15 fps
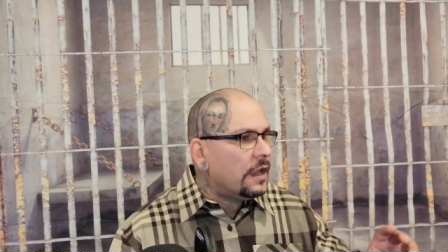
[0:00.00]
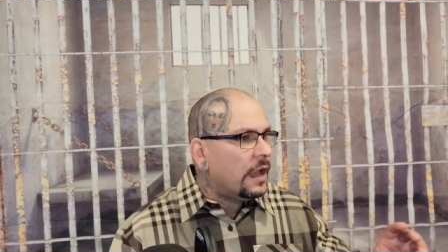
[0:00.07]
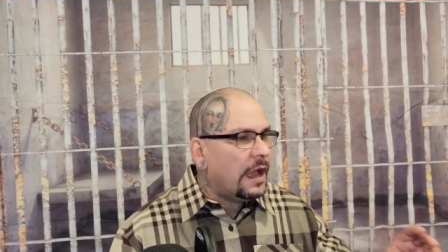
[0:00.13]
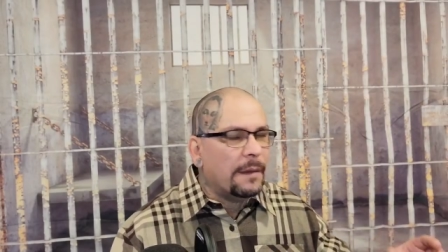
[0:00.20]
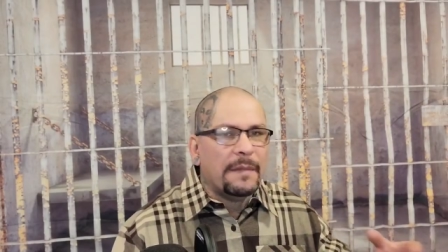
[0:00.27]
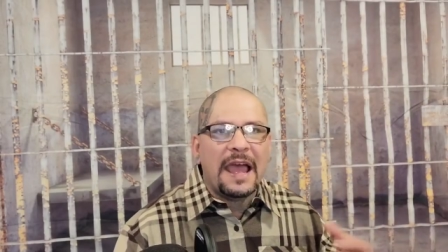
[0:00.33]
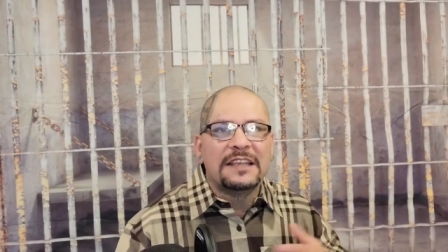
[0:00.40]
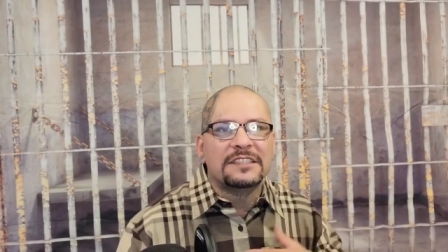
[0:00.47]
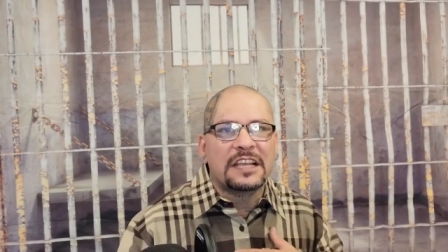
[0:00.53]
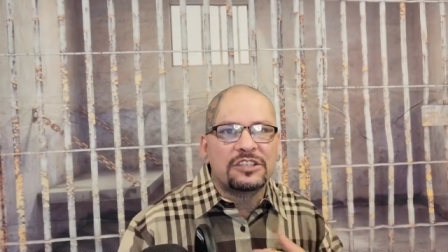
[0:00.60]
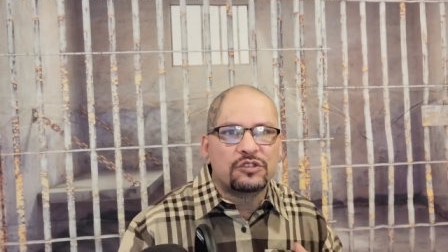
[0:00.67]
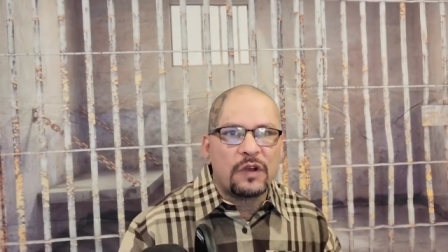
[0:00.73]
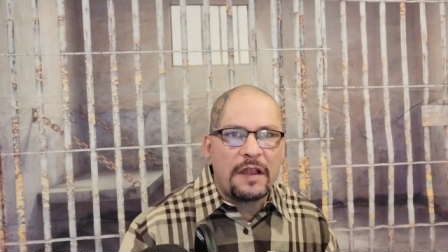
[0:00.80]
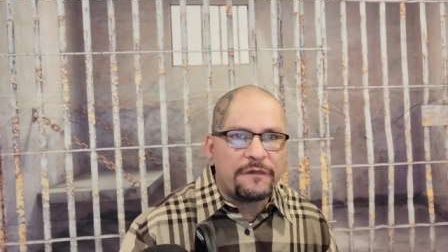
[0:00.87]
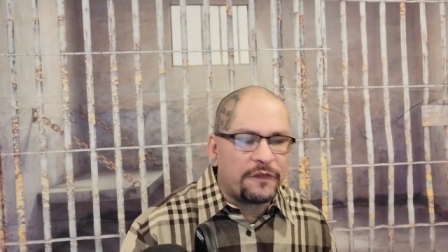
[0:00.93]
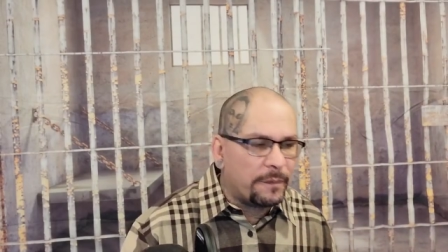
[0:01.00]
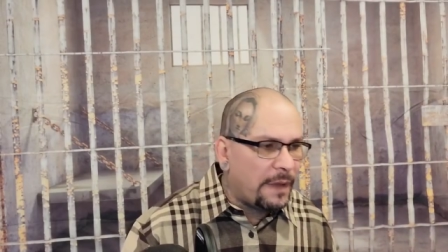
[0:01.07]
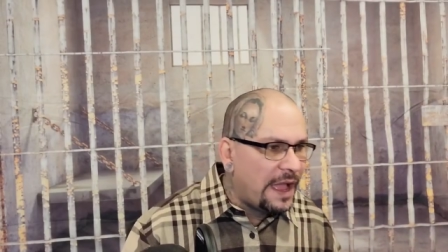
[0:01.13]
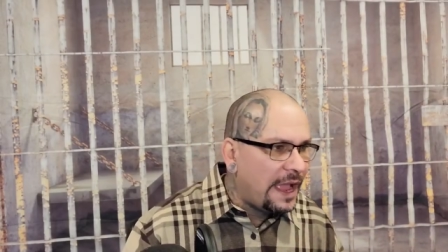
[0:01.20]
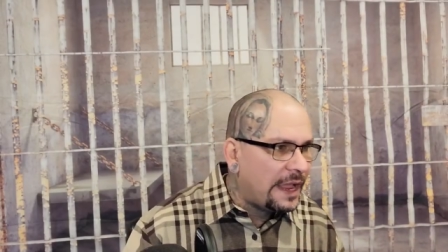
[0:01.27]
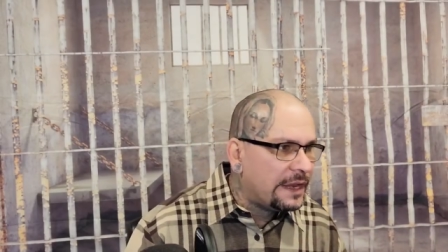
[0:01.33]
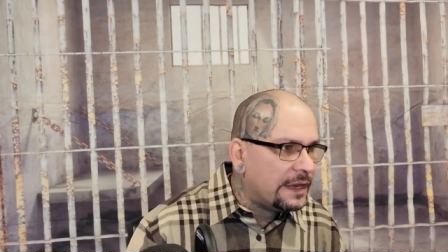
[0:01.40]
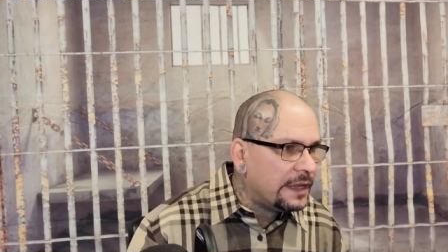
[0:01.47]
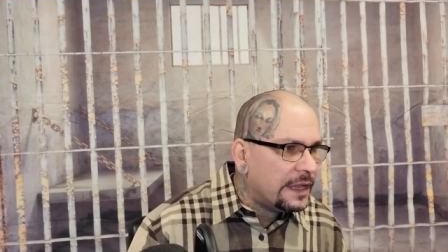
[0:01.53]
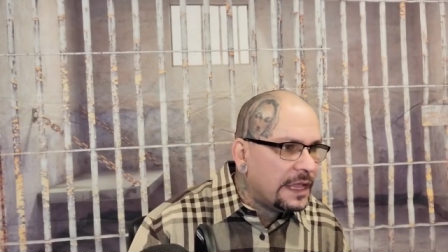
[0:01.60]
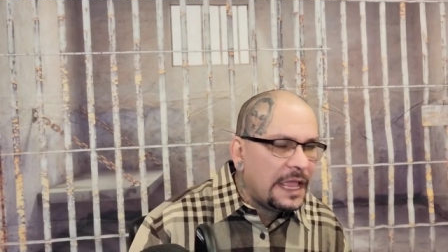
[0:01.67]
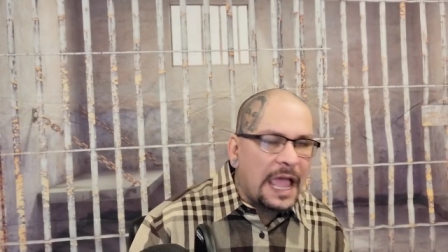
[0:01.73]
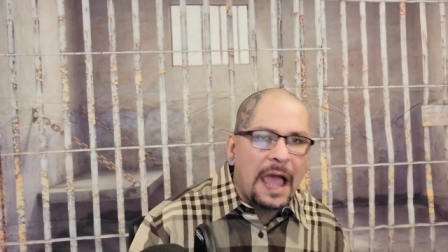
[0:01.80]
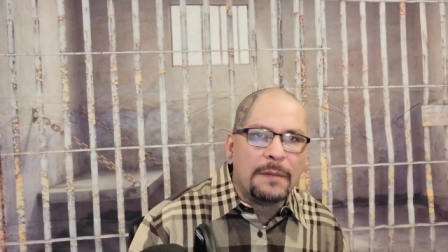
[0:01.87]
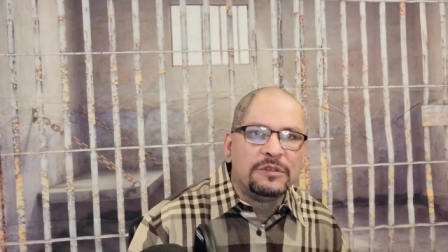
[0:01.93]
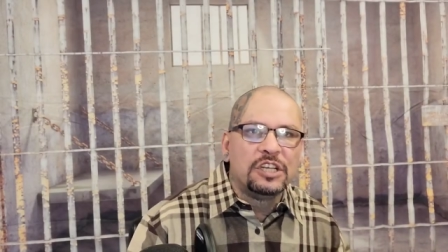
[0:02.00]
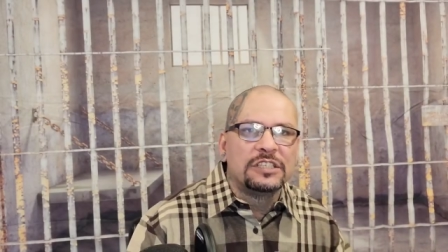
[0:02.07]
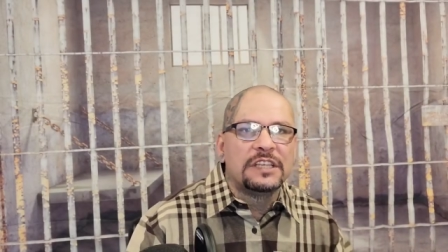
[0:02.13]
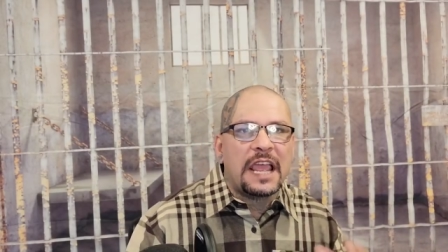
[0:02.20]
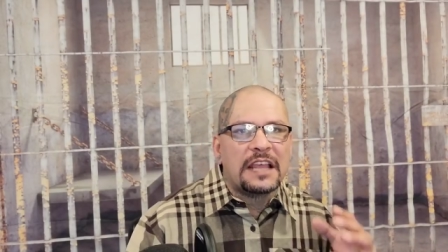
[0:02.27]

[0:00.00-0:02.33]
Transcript: Um, as I strive for mine. I'm just